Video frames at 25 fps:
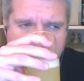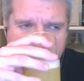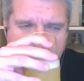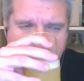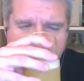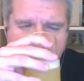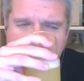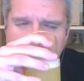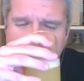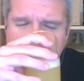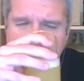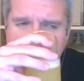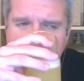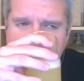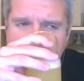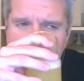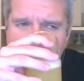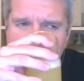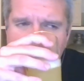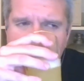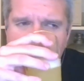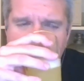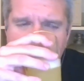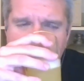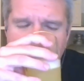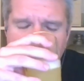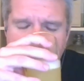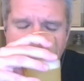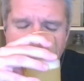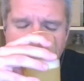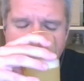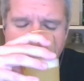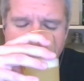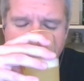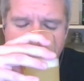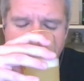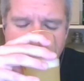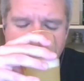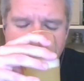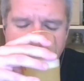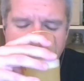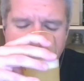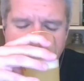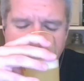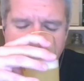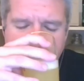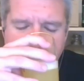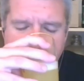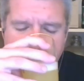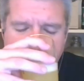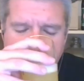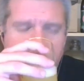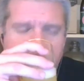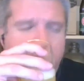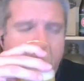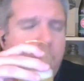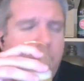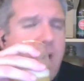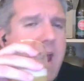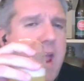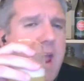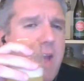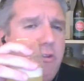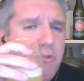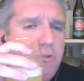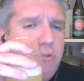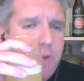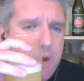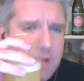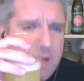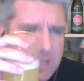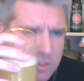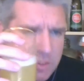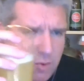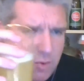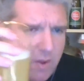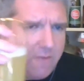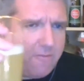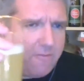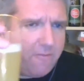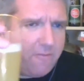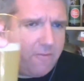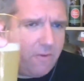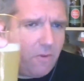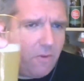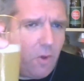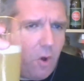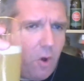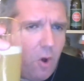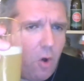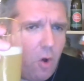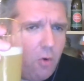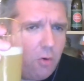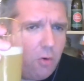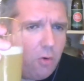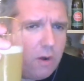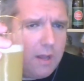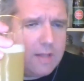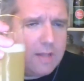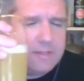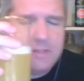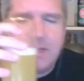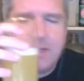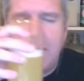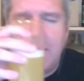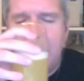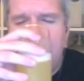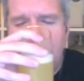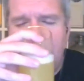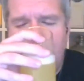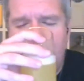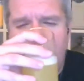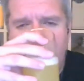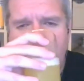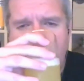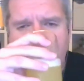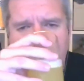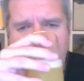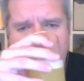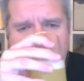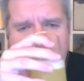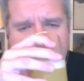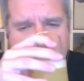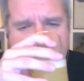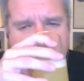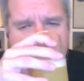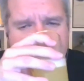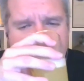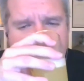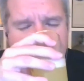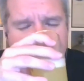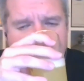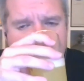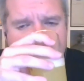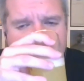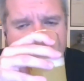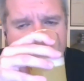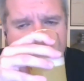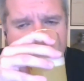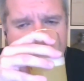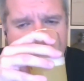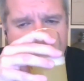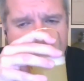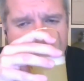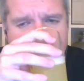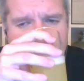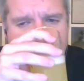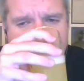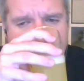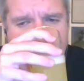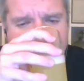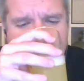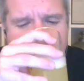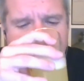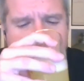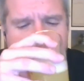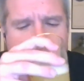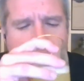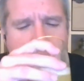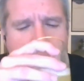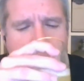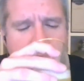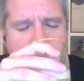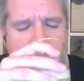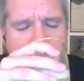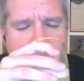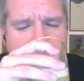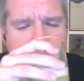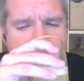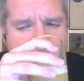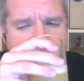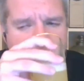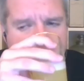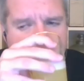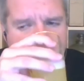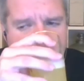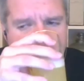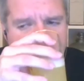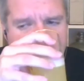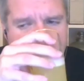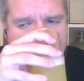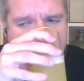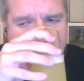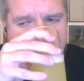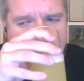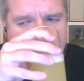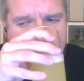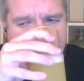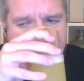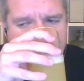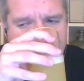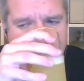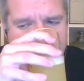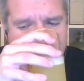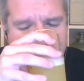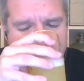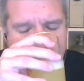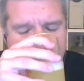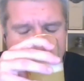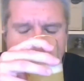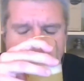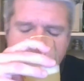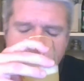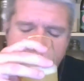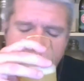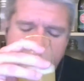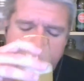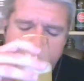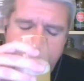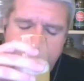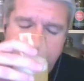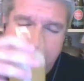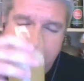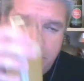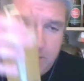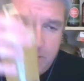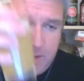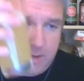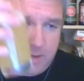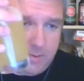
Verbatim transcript: I think that's about it. Fragrant. It's quite floral, I'd say, in a lot of ways. Oh, it's beautiful. Mm-mm-mm.